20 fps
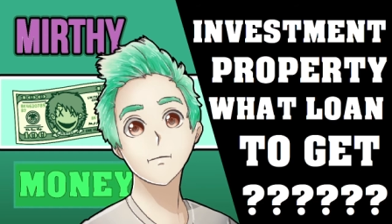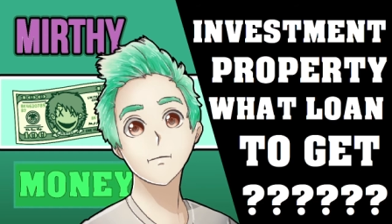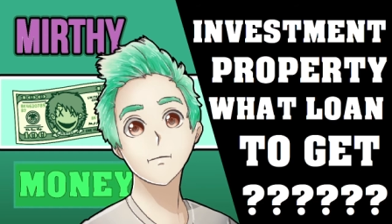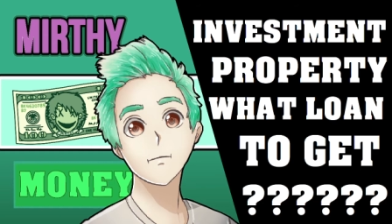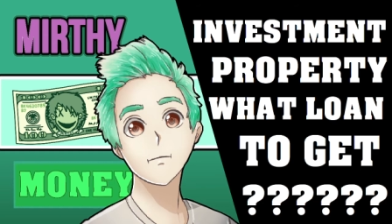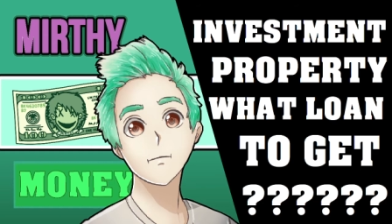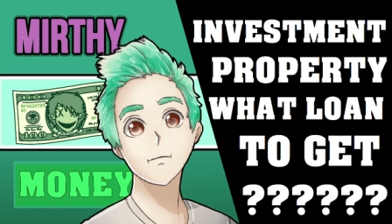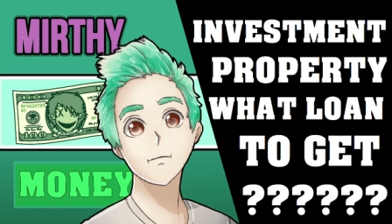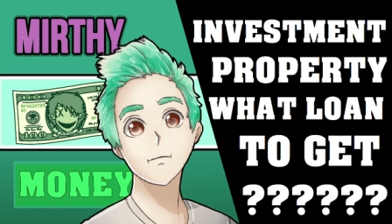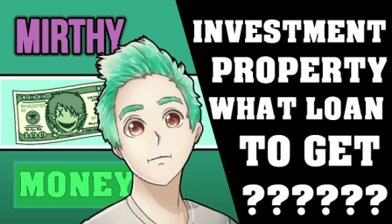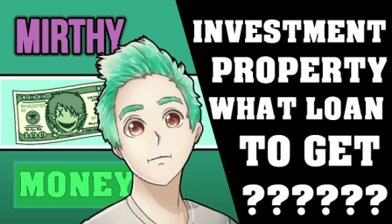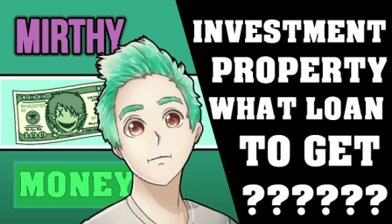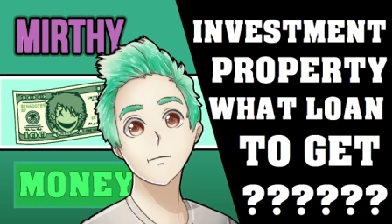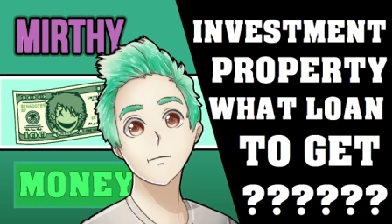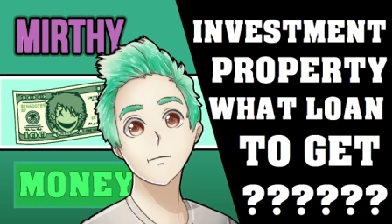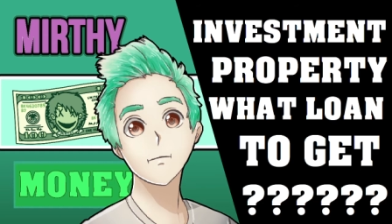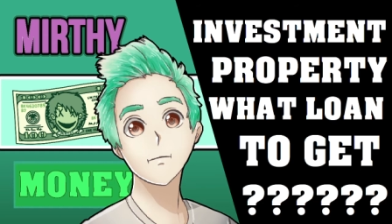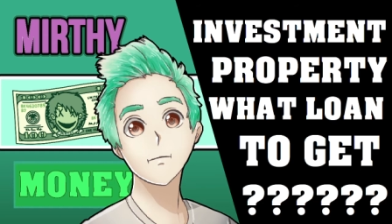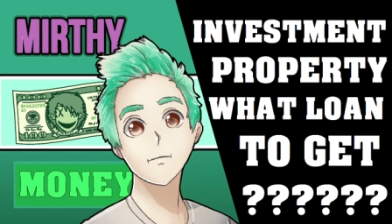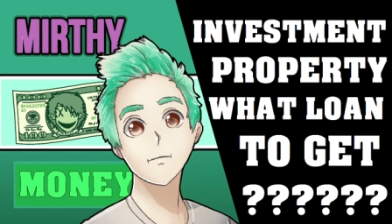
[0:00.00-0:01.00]
Uh,
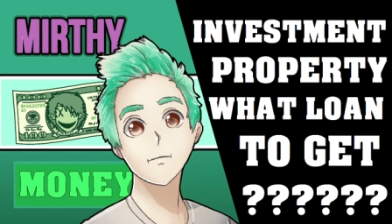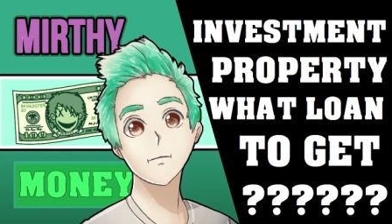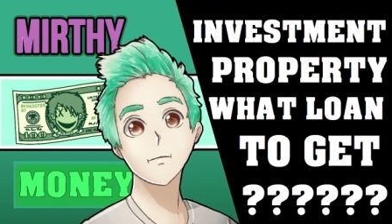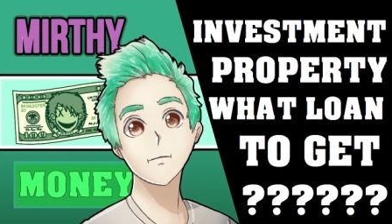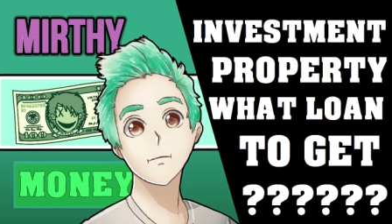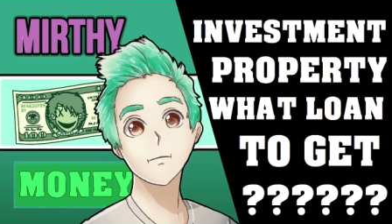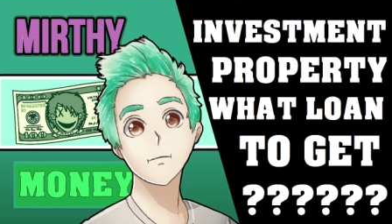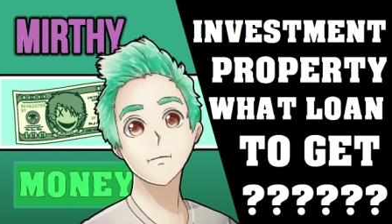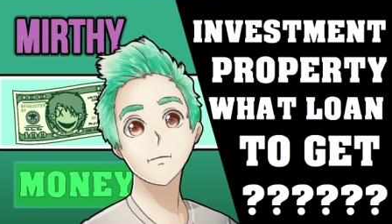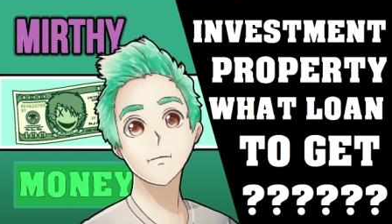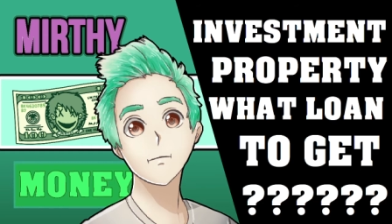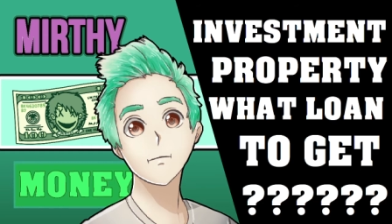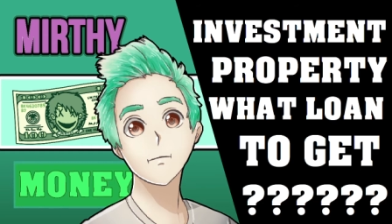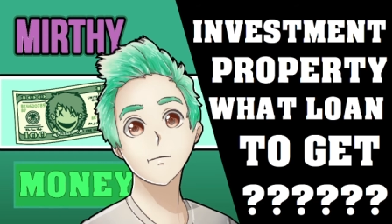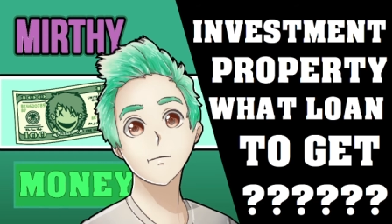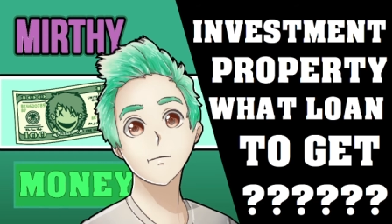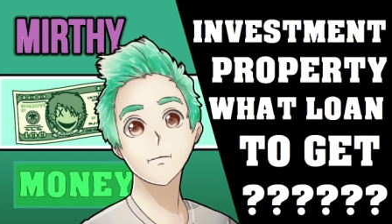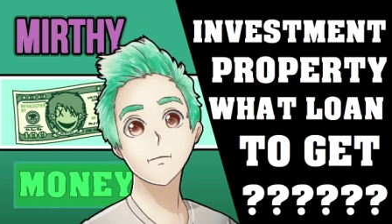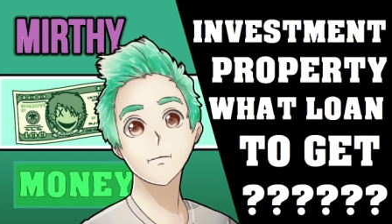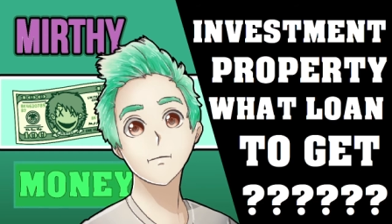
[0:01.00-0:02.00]
you know, and
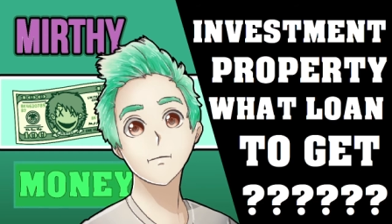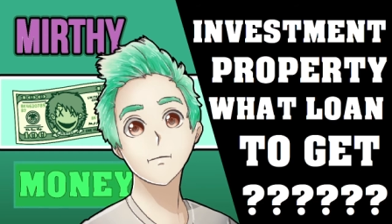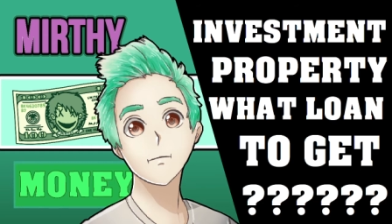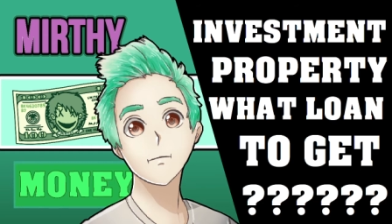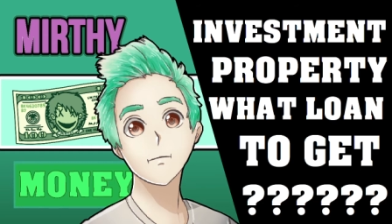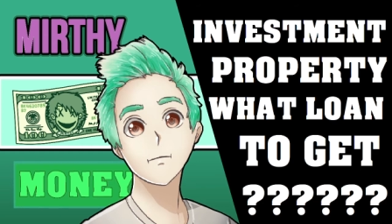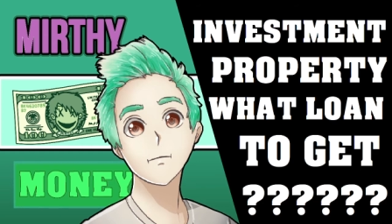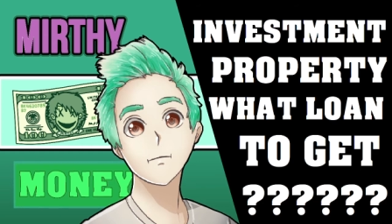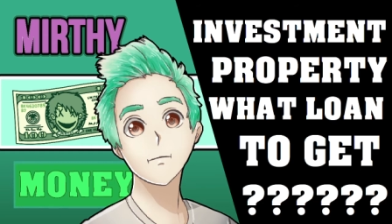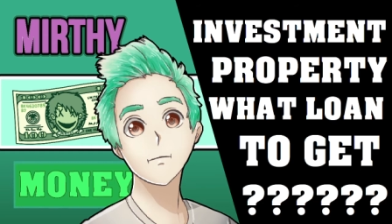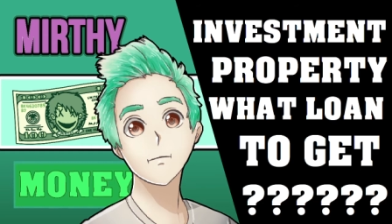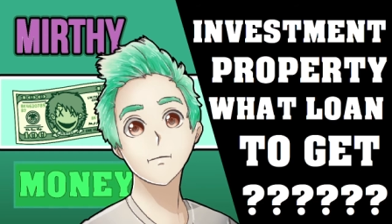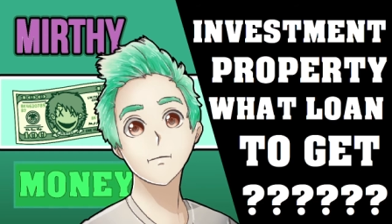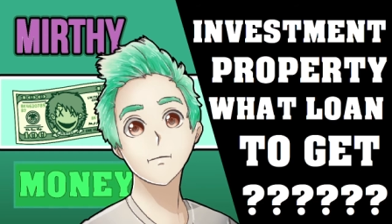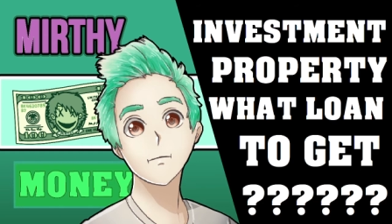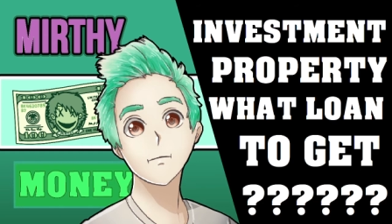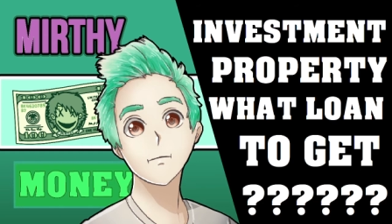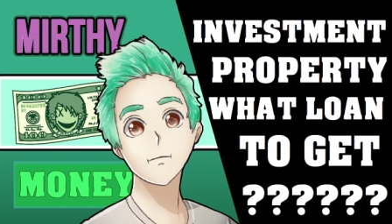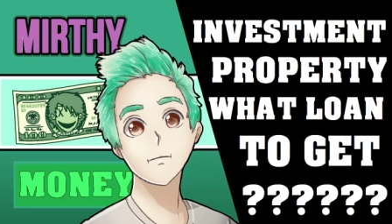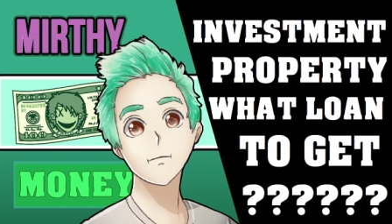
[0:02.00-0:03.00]
eventually, you know,
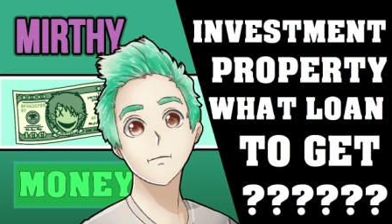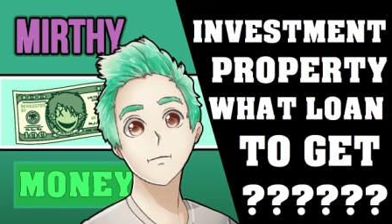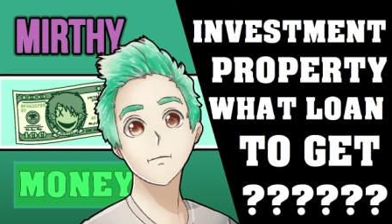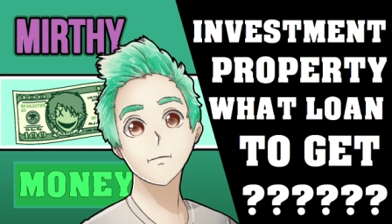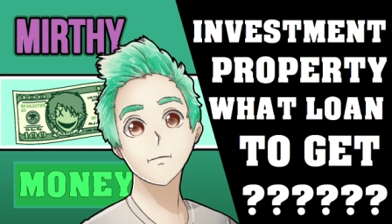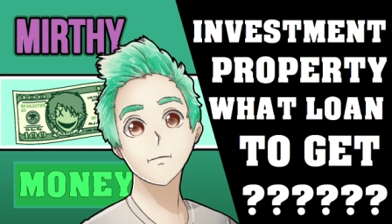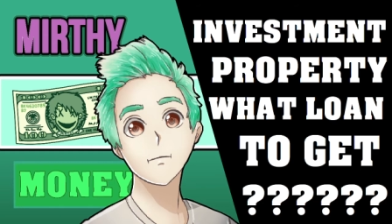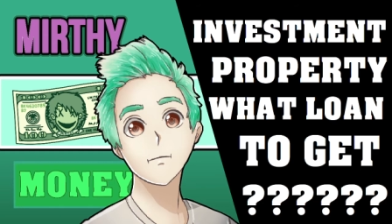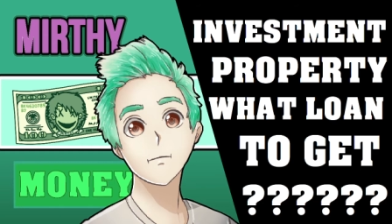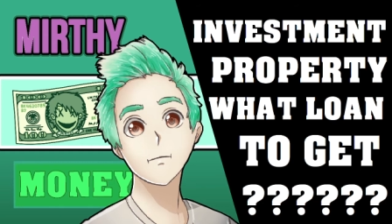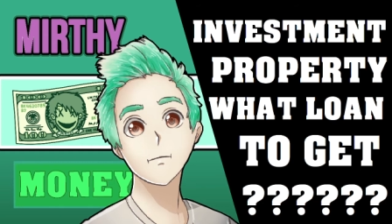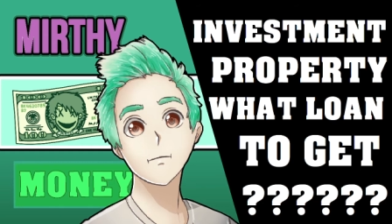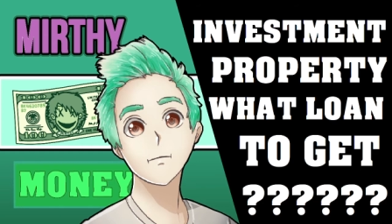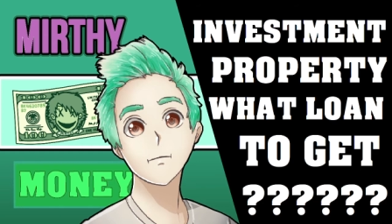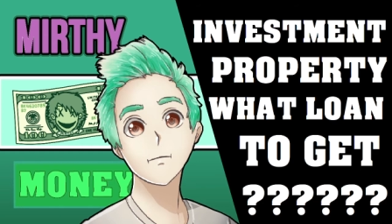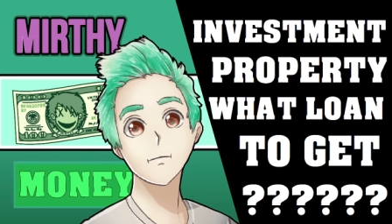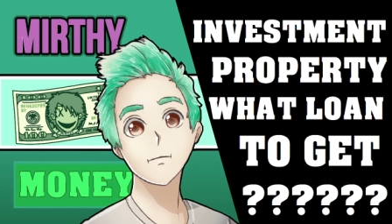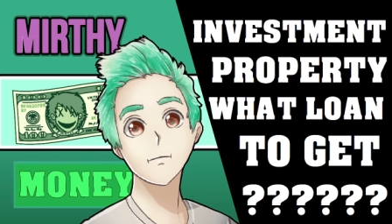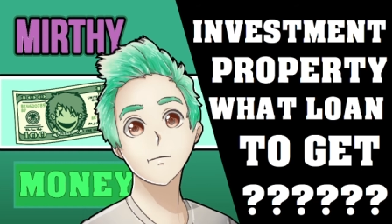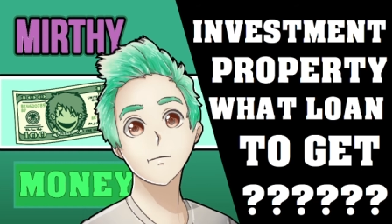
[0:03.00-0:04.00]
it's all on the dime of the
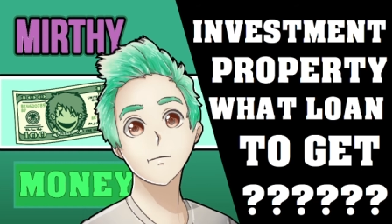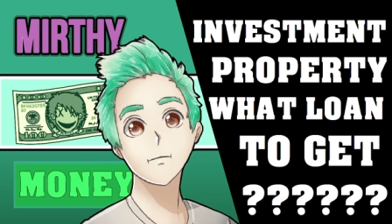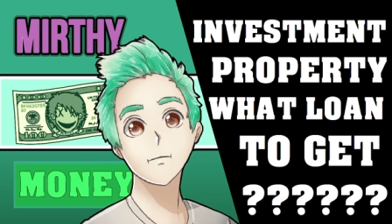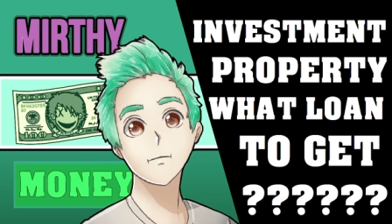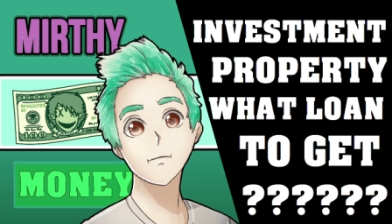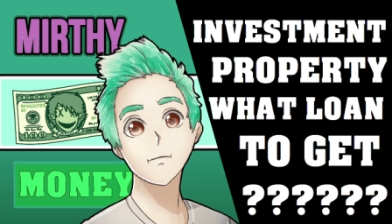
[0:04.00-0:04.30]
tenant.